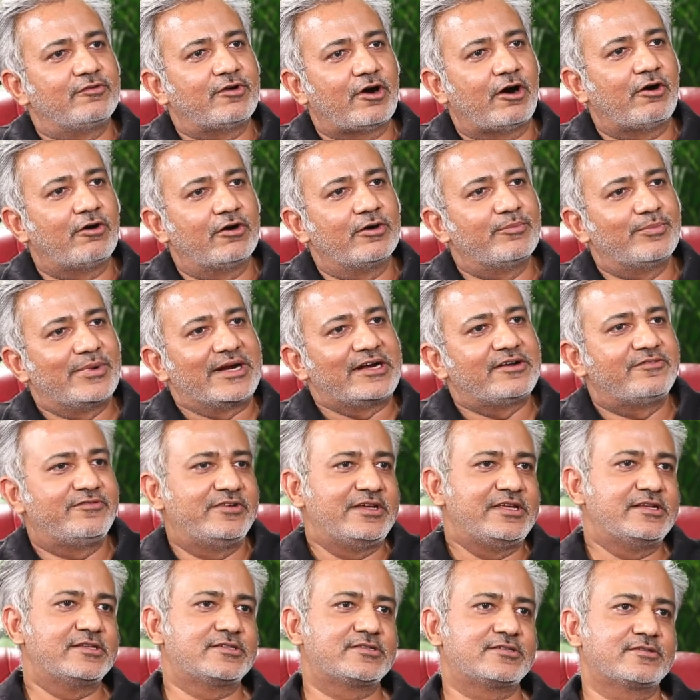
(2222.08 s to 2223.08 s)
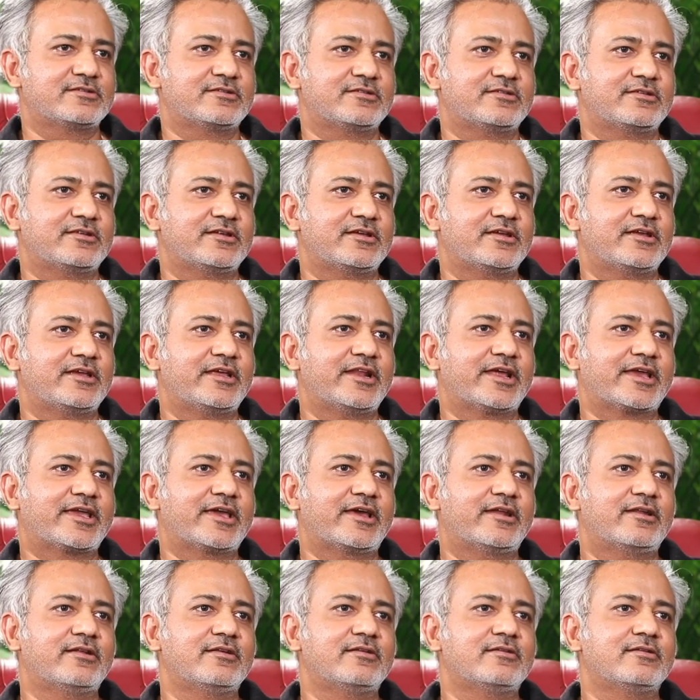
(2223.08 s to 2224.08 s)
of how a pet feels in a
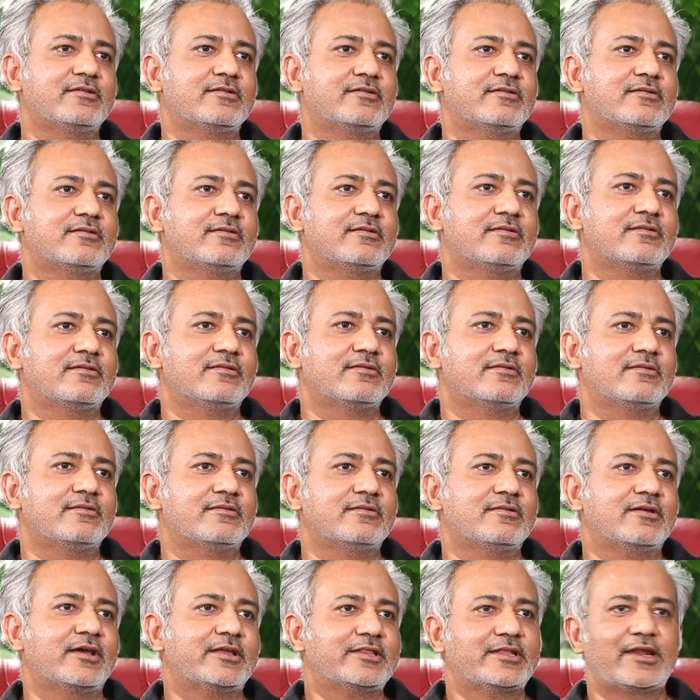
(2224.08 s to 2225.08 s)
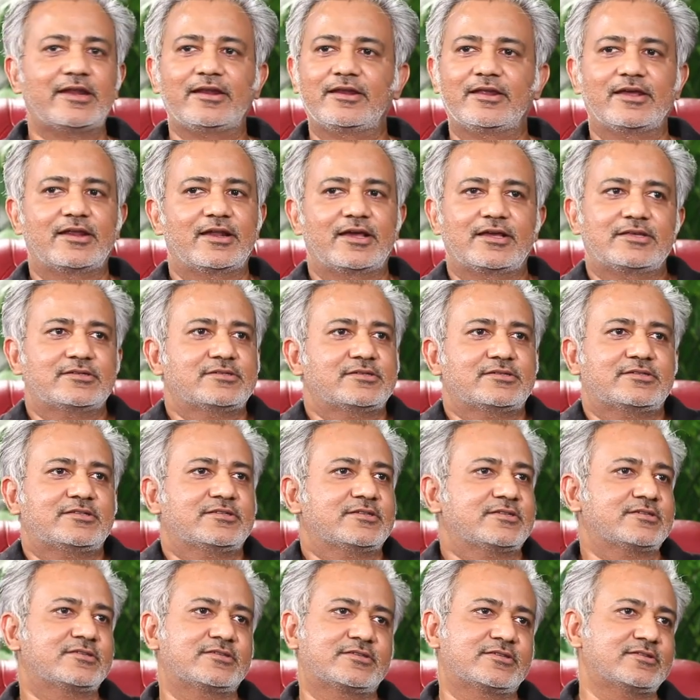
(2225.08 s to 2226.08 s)
kennel. Wow. And then he realized
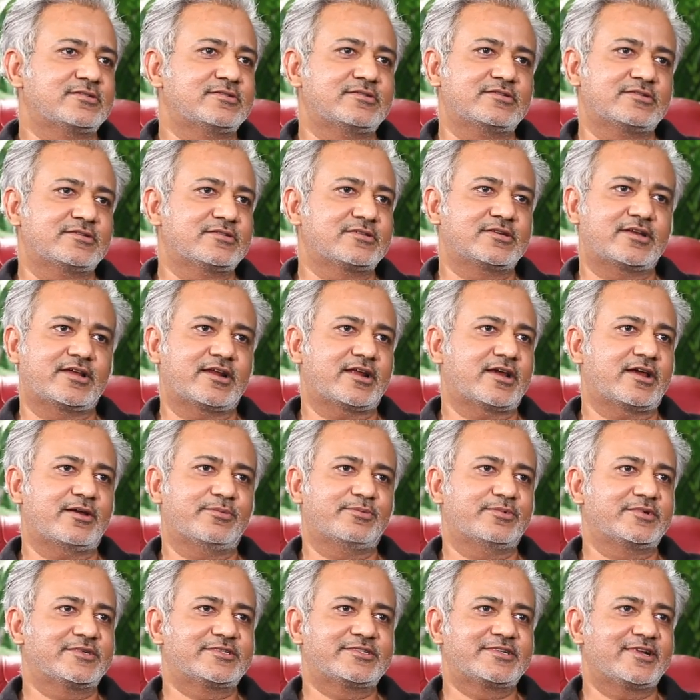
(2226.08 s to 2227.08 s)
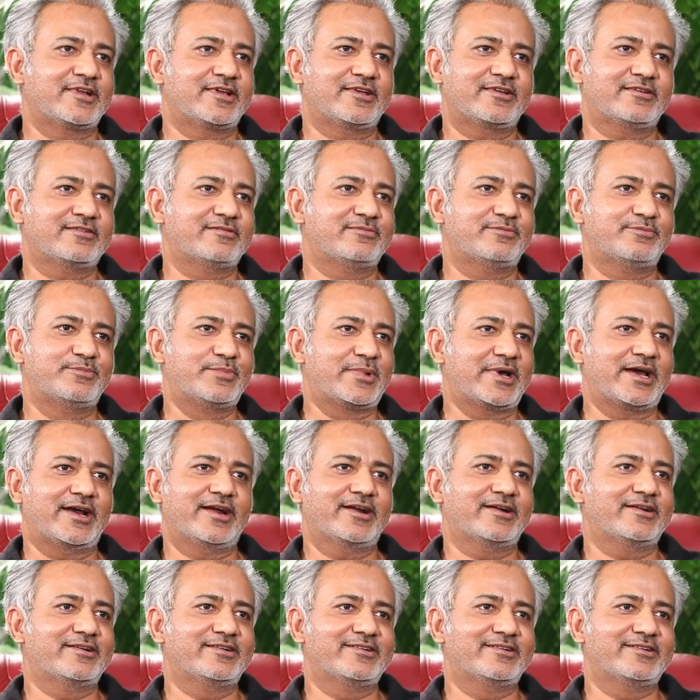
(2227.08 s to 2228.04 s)
it's just this crap, it's like bad.